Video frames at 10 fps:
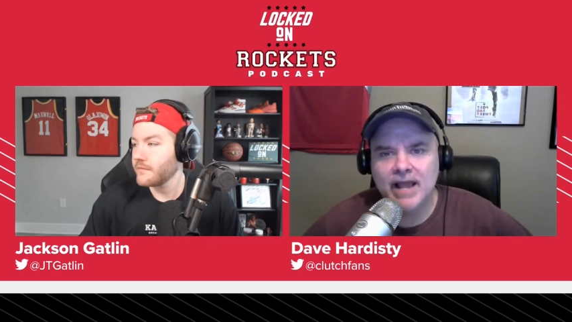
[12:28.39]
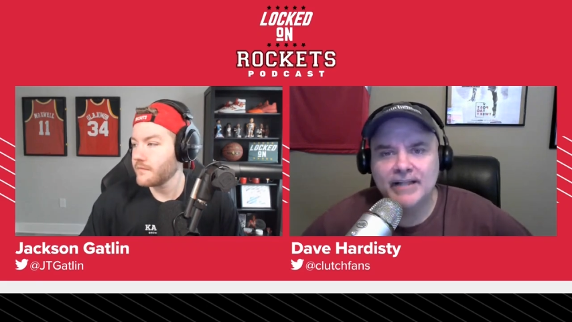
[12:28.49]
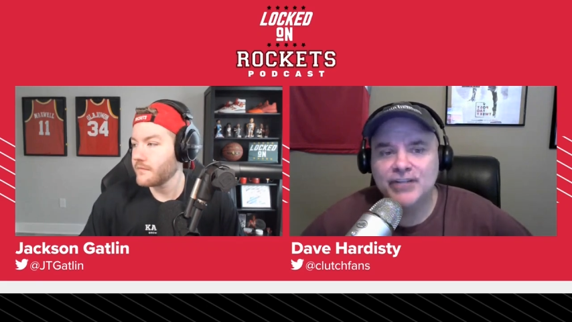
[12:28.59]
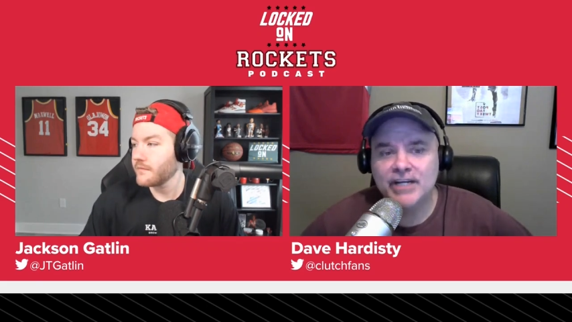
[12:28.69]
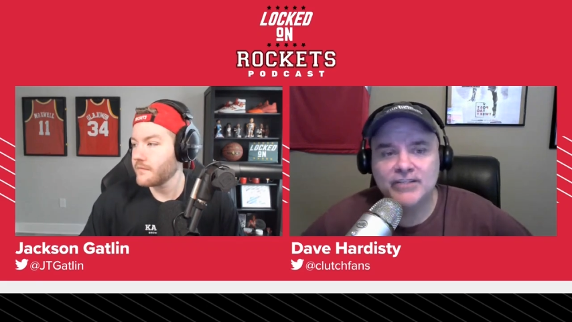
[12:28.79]

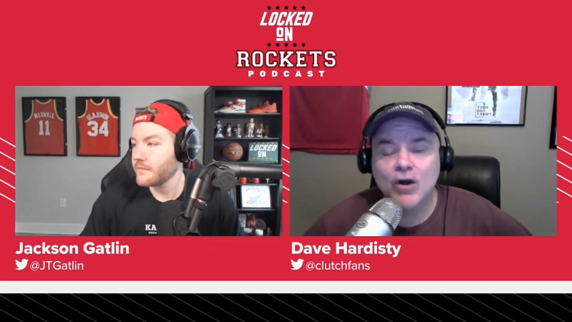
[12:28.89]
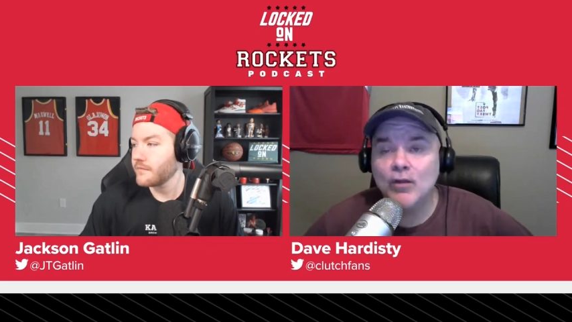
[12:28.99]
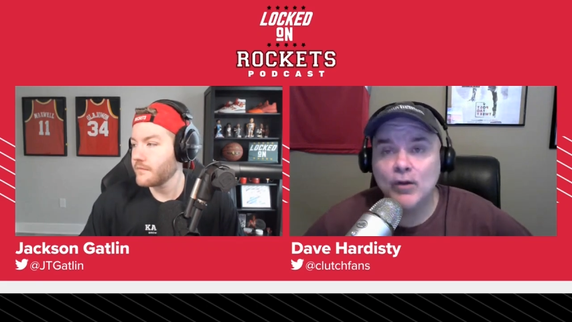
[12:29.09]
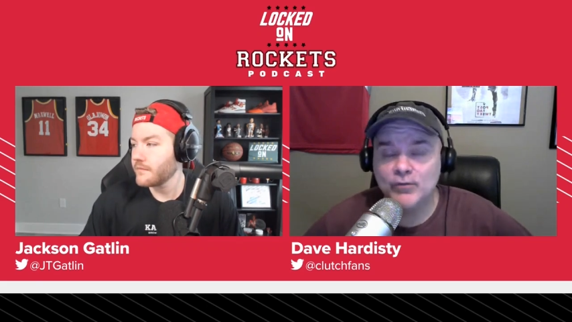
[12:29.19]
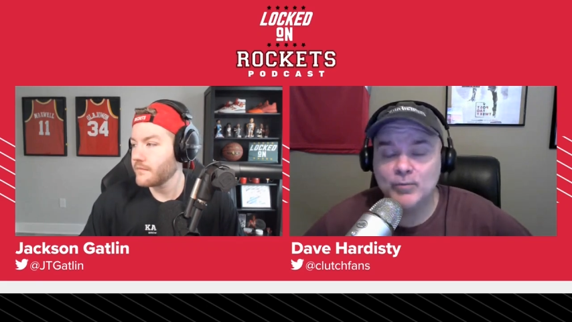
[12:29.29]
Speaker 1: he checks
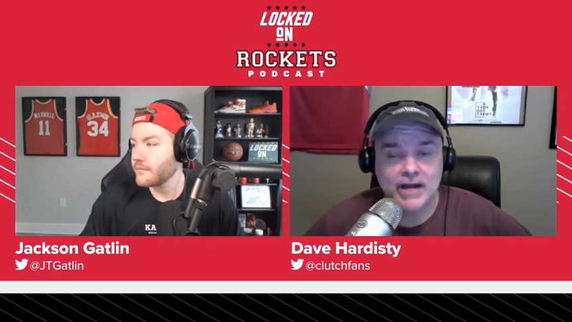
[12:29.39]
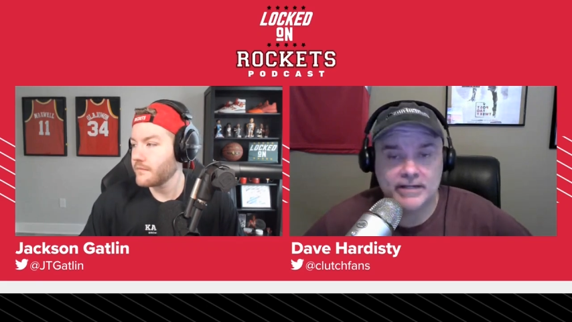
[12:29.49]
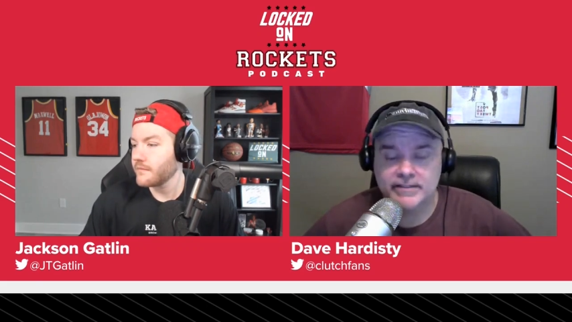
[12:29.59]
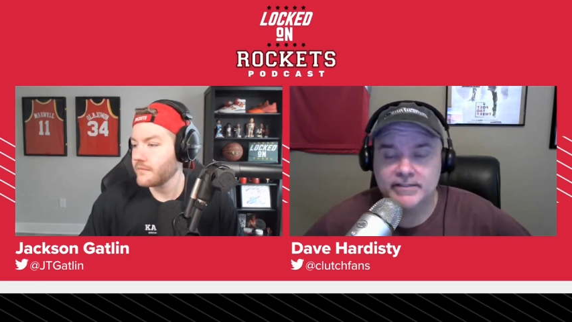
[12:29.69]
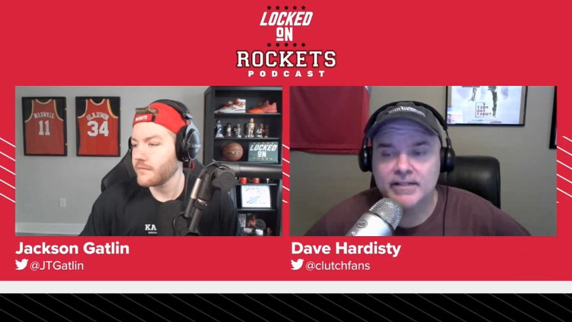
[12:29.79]
all those
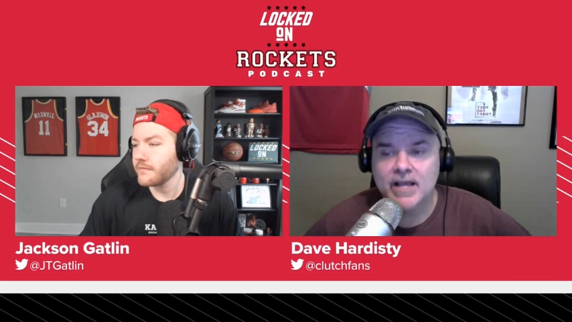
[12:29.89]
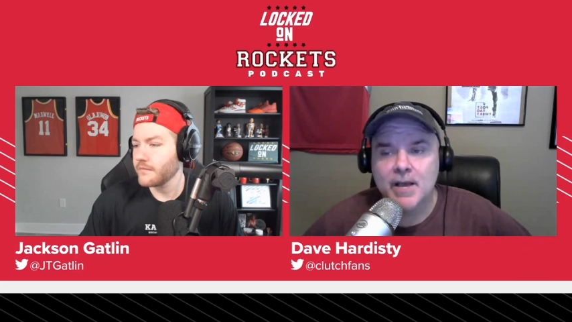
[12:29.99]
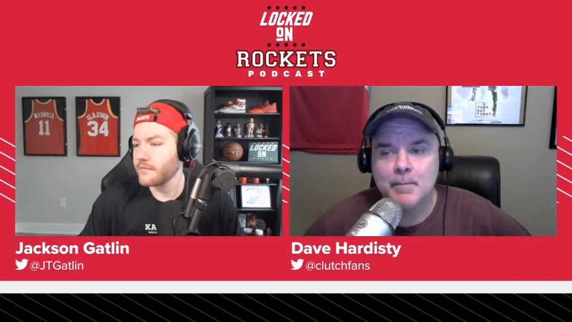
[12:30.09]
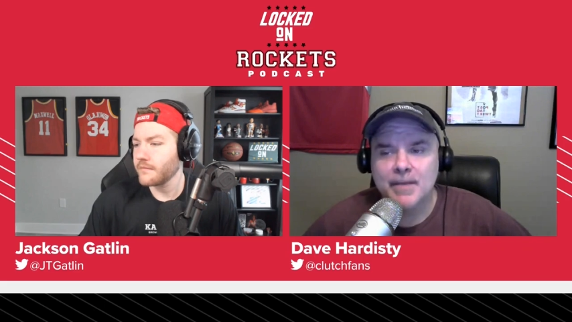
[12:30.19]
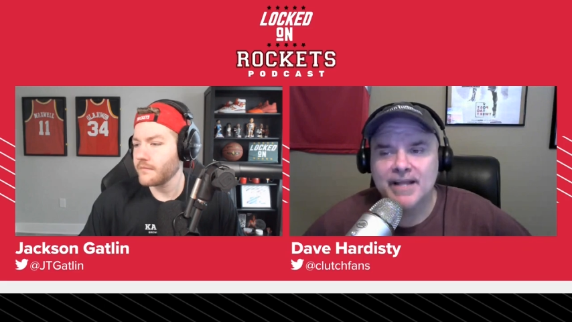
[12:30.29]
boxes
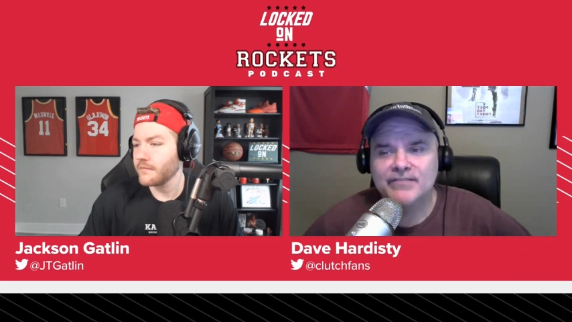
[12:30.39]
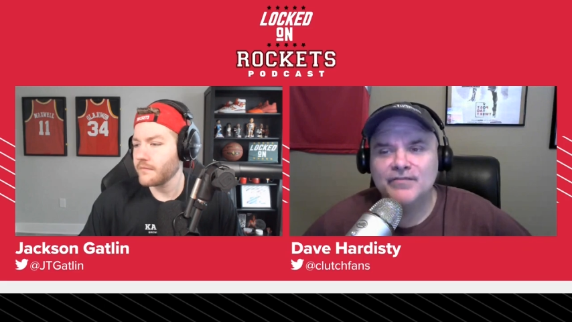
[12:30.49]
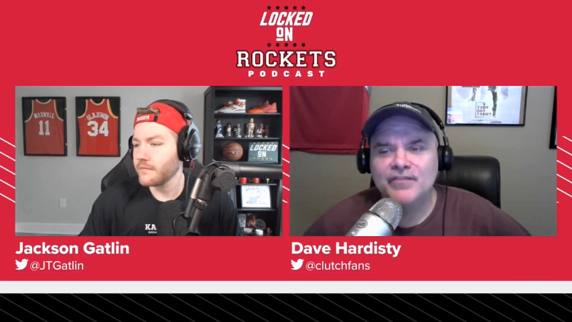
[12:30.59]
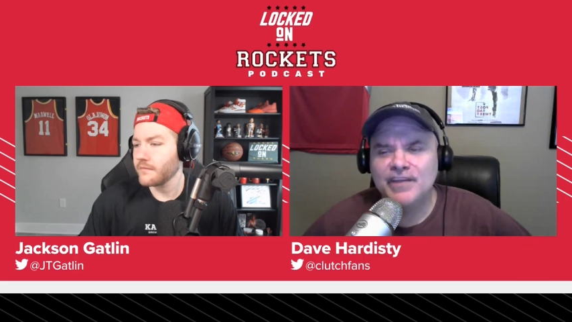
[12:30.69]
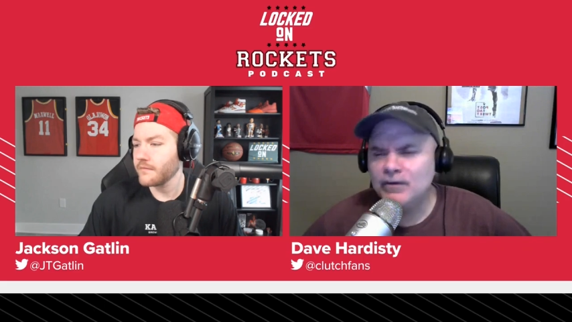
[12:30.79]
it's
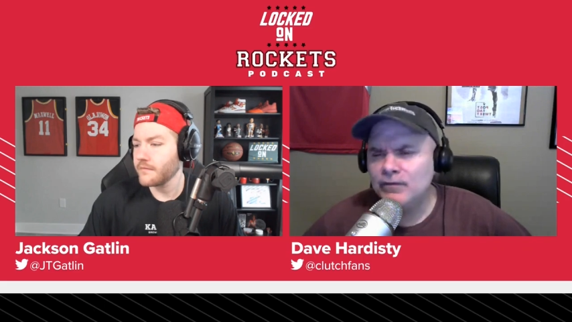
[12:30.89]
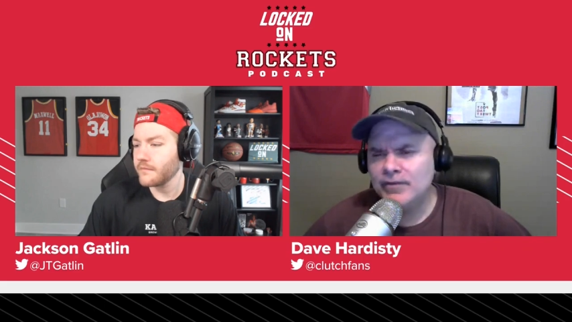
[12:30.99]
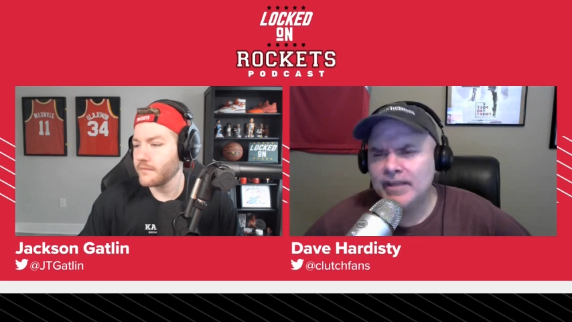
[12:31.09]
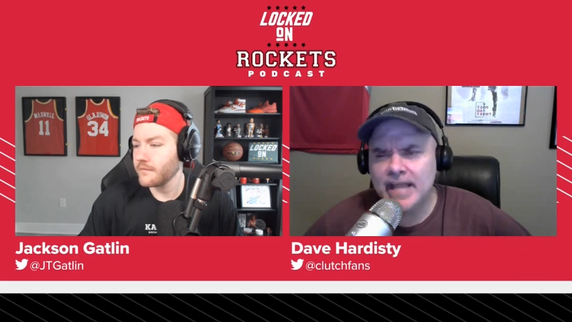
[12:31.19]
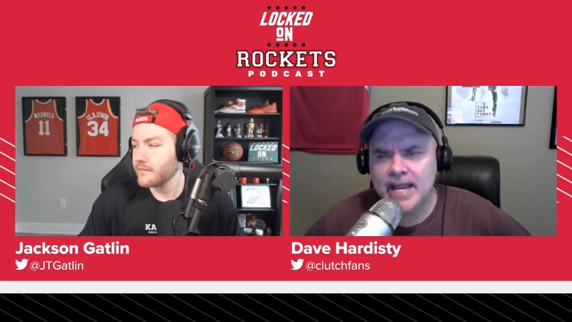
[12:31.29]
feel
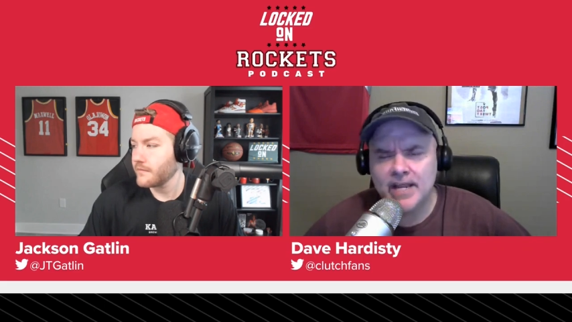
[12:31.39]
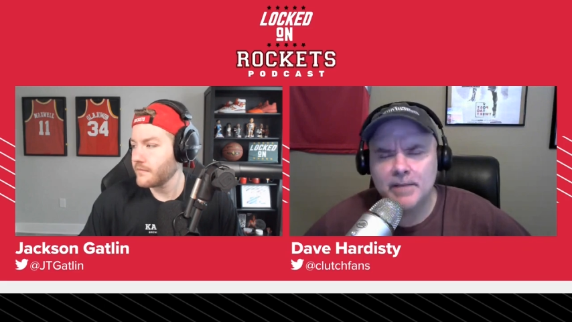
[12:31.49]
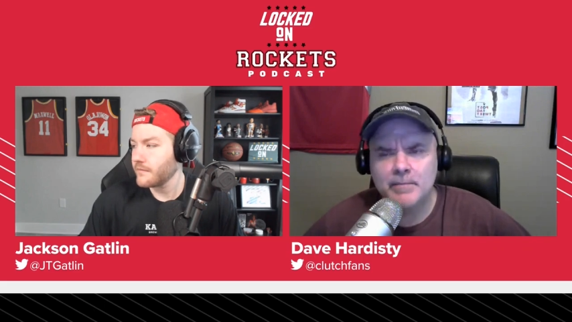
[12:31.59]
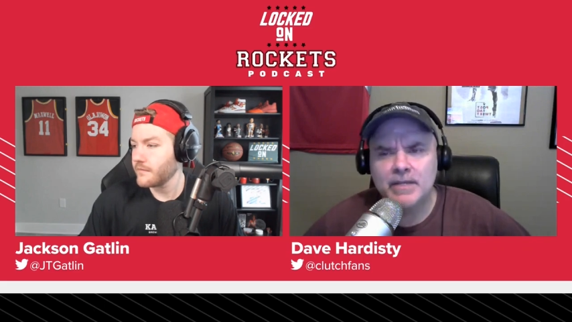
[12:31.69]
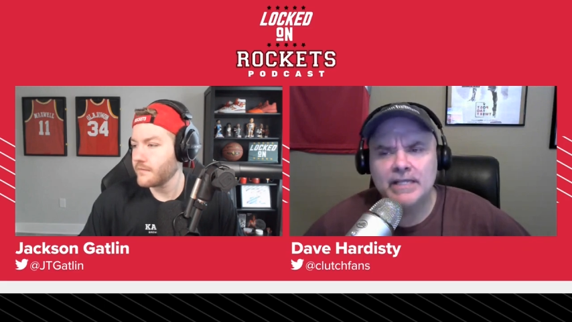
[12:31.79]
for the game.